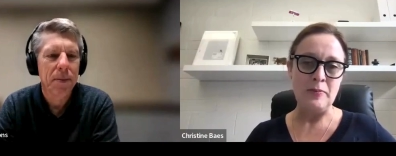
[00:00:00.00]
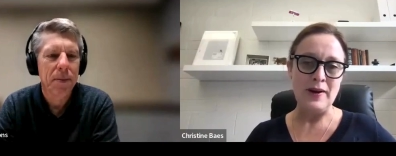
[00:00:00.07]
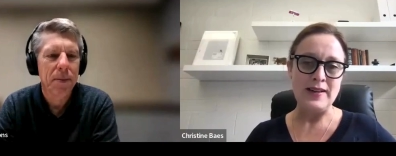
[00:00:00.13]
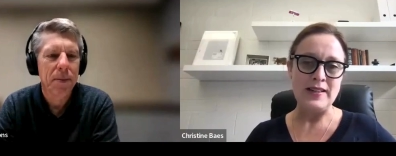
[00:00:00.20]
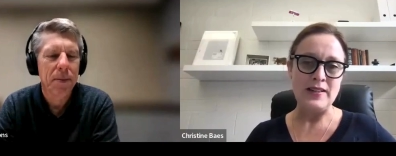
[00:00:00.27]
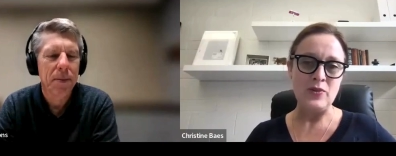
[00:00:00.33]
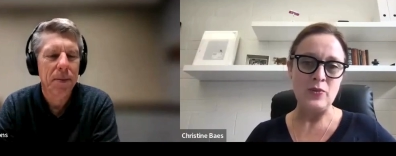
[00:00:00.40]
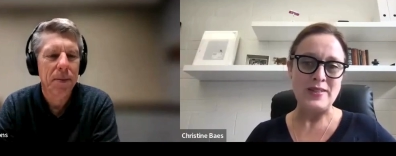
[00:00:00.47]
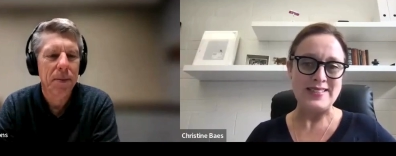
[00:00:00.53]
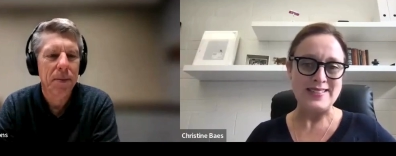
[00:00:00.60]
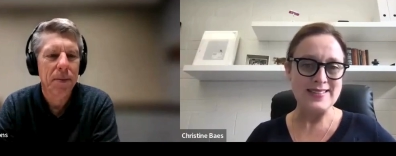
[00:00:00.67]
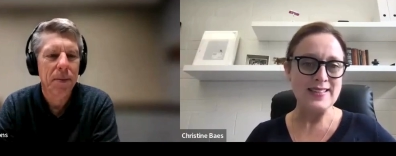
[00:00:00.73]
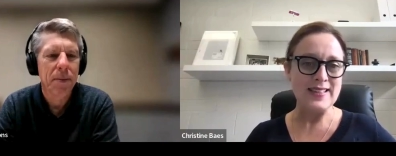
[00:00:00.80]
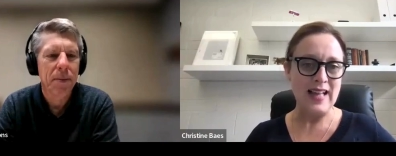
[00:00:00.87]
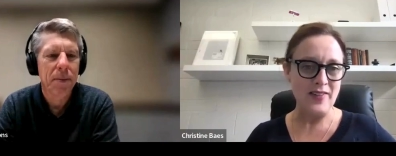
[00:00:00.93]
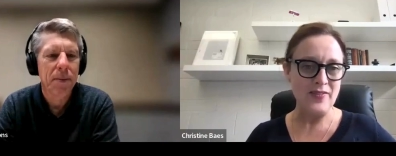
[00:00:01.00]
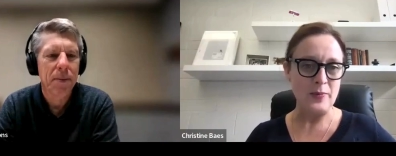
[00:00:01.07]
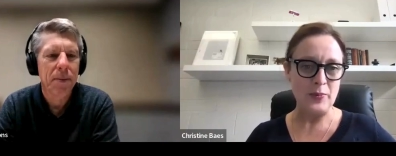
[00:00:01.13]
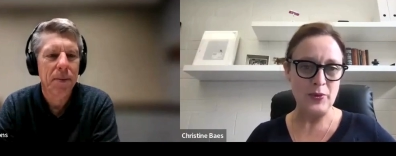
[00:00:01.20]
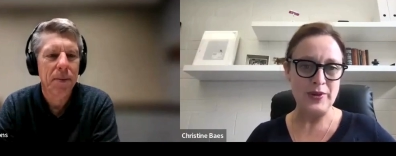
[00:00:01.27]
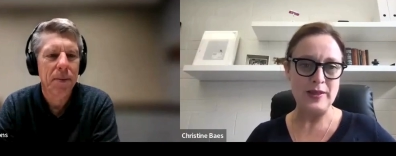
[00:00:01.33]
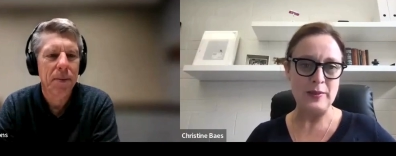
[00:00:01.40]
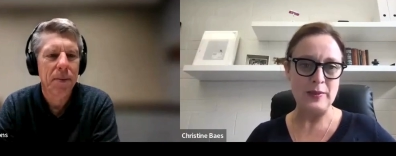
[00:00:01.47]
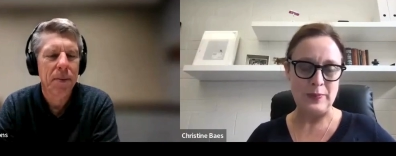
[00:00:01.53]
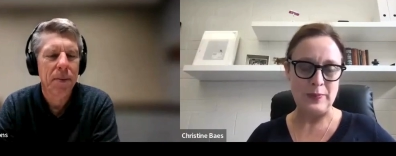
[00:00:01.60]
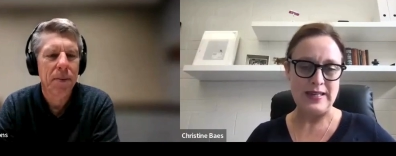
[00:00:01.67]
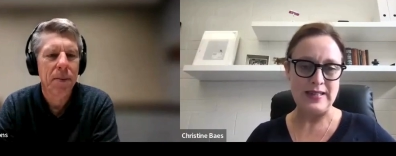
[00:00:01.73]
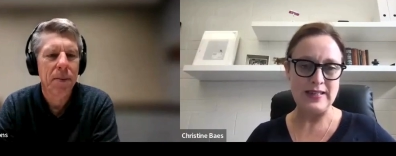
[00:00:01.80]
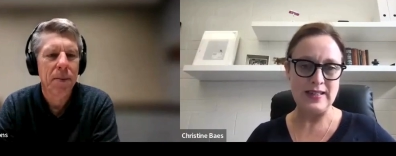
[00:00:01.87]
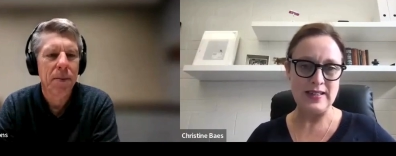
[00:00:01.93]
Speaker 1: But we still have a pretty
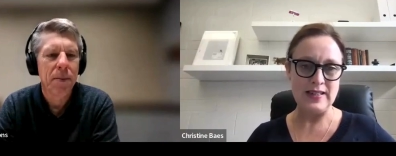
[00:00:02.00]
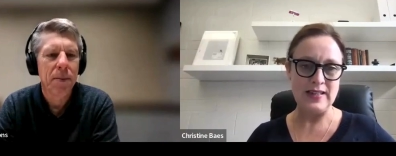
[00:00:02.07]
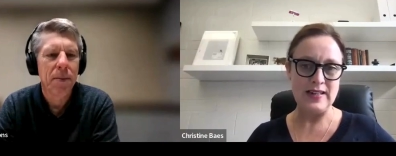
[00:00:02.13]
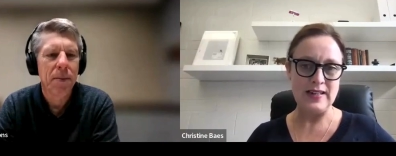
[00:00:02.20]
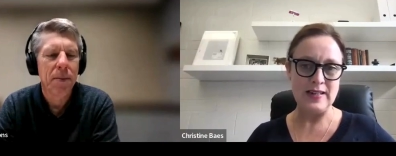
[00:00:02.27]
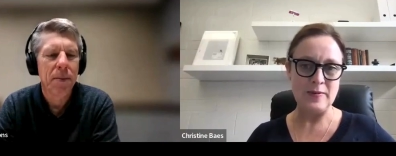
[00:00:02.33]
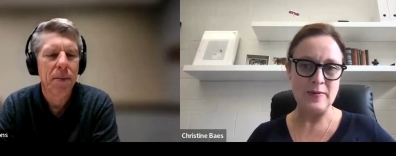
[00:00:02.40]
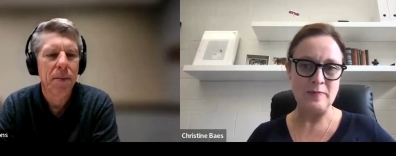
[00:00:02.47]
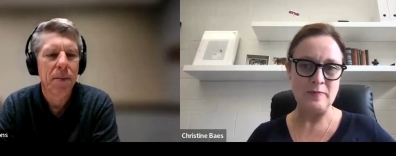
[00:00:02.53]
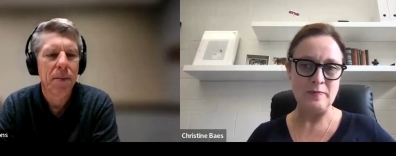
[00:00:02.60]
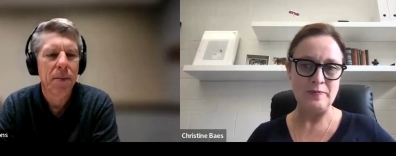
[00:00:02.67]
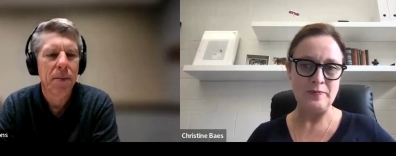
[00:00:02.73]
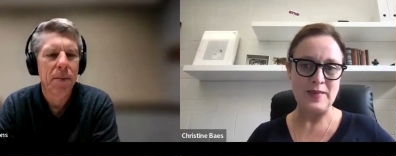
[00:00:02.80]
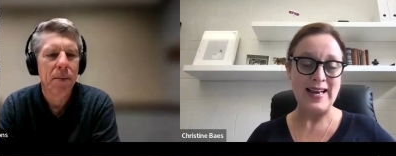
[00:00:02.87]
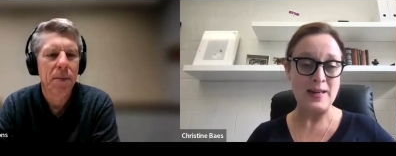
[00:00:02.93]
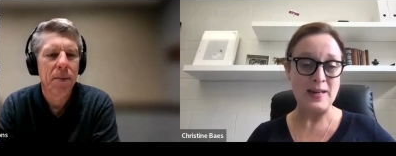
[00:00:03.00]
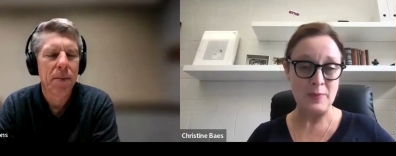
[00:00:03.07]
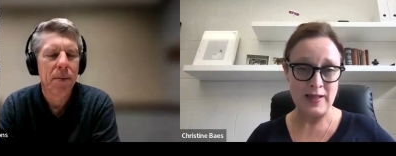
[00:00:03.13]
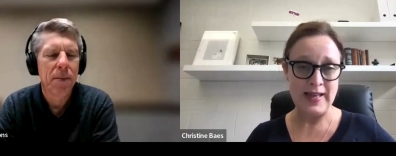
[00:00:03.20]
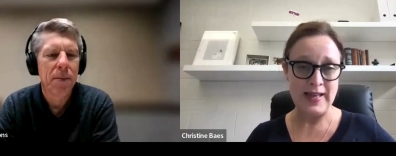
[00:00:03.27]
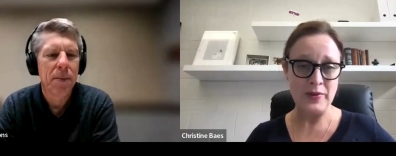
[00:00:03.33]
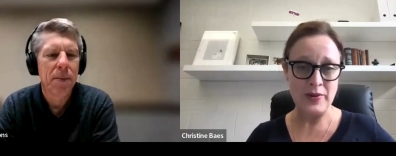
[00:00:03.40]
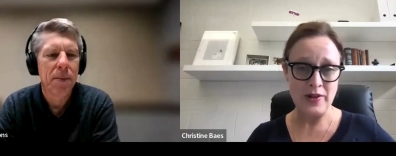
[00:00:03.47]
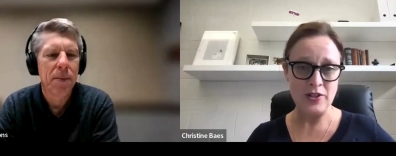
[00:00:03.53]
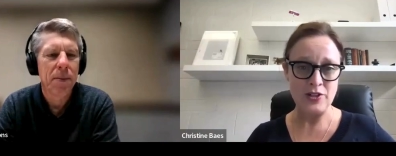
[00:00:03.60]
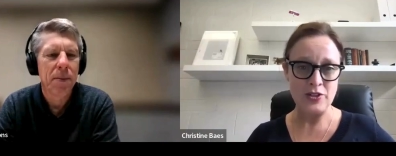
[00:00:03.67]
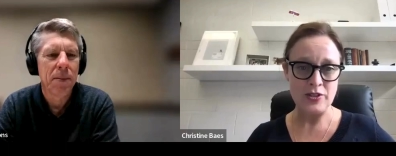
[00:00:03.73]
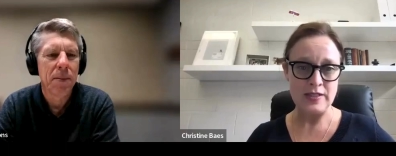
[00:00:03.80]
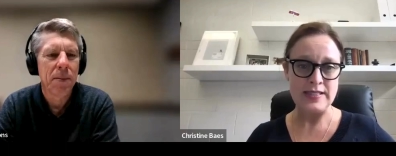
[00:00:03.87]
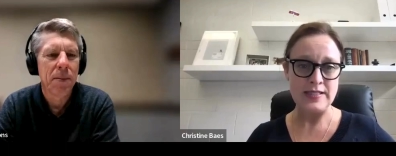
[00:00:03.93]
big um, animal
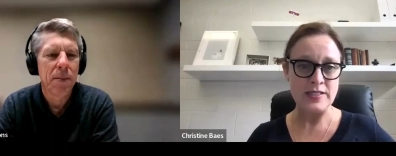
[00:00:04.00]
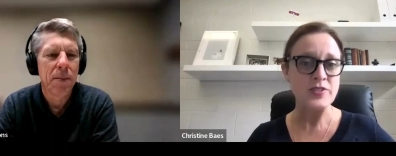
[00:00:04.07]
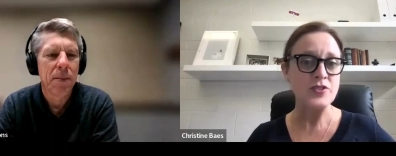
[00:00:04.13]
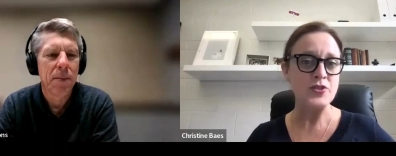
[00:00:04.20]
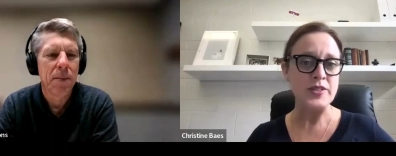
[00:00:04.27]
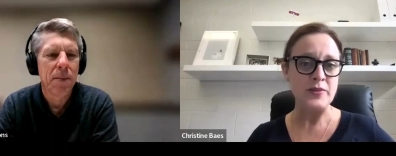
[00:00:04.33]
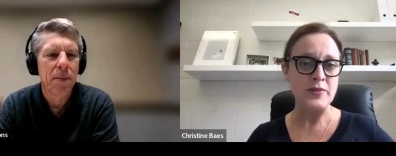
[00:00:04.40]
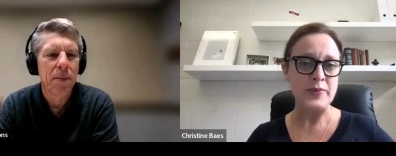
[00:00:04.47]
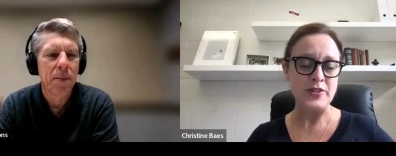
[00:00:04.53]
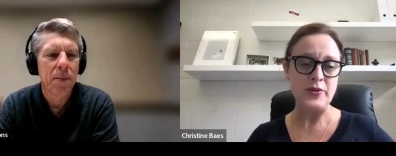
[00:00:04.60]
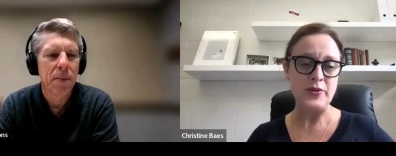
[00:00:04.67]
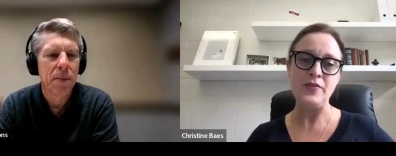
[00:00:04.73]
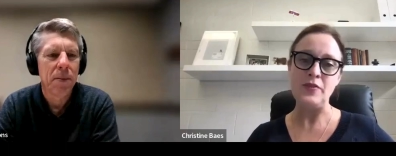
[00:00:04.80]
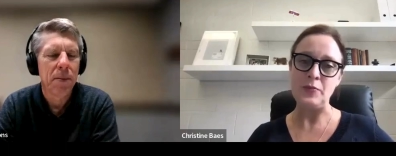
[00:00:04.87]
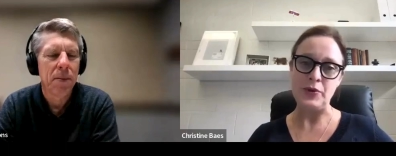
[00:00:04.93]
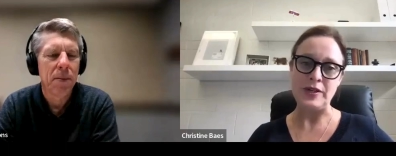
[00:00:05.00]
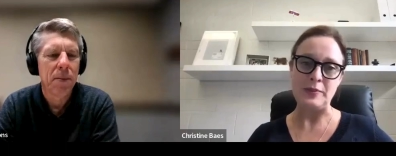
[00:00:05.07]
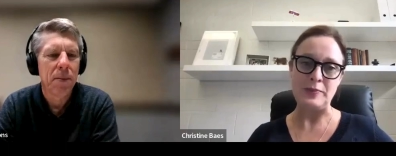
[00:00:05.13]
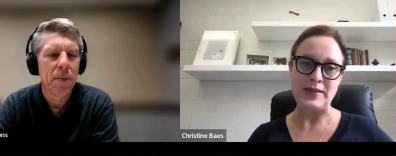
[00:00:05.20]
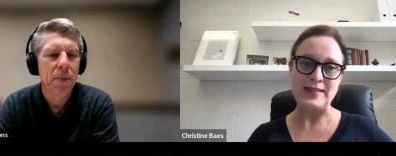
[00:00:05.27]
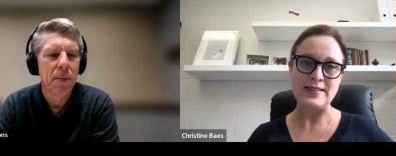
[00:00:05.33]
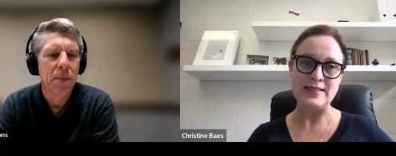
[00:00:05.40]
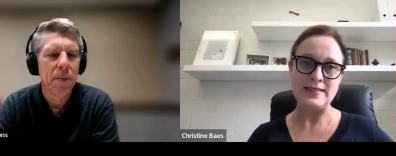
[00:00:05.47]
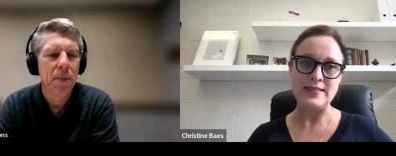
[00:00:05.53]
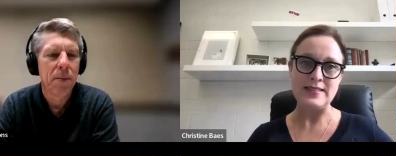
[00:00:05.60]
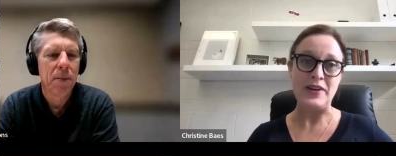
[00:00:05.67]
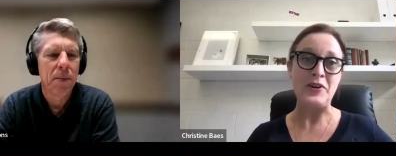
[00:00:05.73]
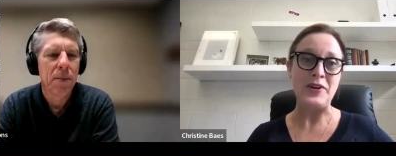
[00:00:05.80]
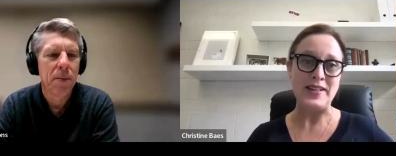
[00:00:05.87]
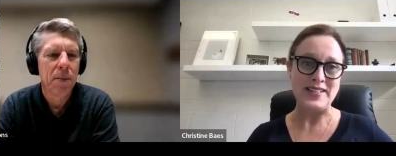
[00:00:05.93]
agricultural industry, and we do have a pretty big
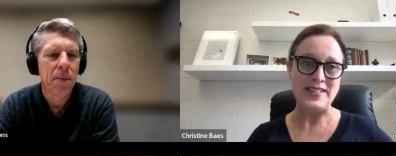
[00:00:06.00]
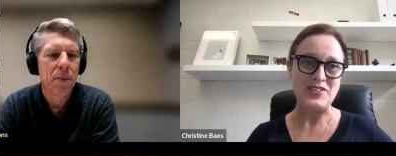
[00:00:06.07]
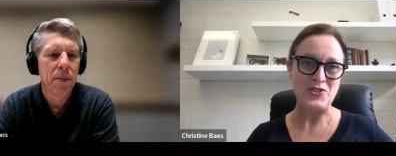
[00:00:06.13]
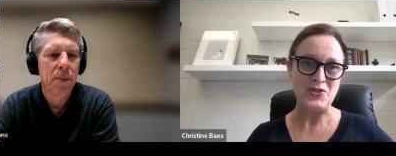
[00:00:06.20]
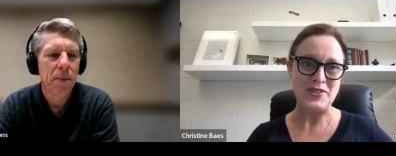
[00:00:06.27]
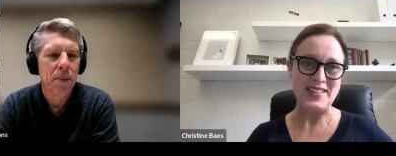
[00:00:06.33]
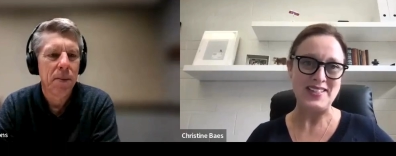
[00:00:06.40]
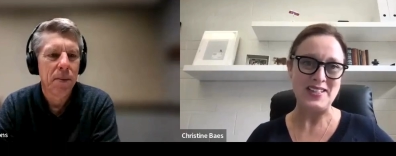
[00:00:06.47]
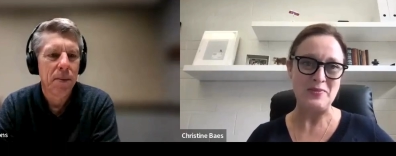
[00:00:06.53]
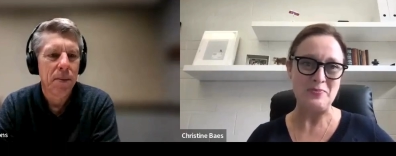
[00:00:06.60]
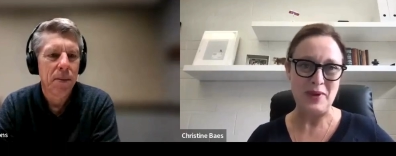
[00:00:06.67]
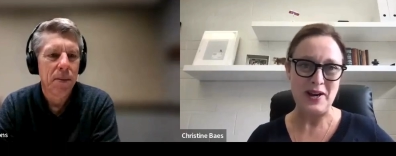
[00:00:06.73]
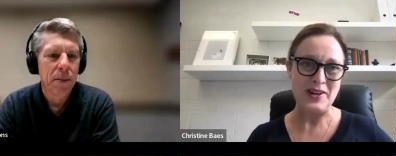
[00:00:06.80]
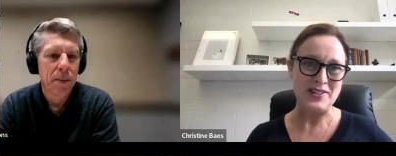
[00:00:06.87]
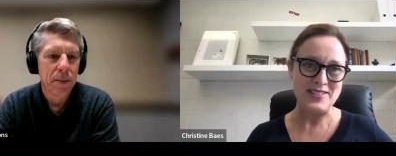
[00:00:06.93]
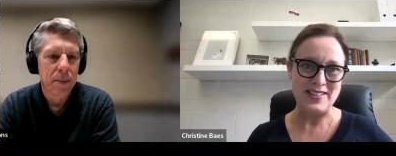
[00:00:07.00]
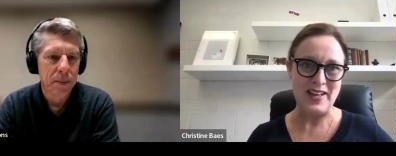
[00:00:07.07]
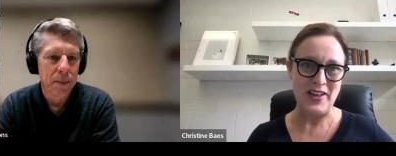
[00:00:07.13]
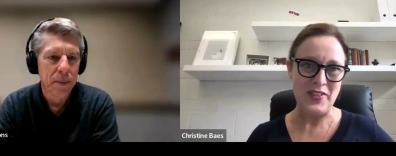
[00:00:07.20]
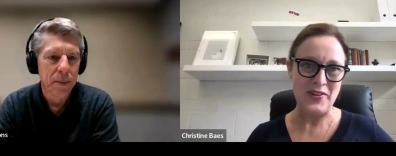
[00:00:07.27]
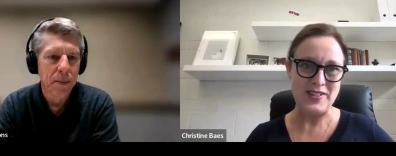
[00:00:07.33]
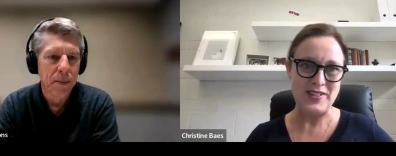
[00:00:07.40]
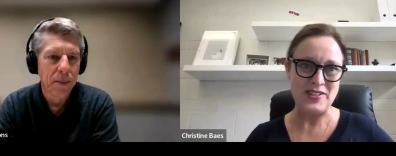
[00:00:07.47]
dairy industry compared to the other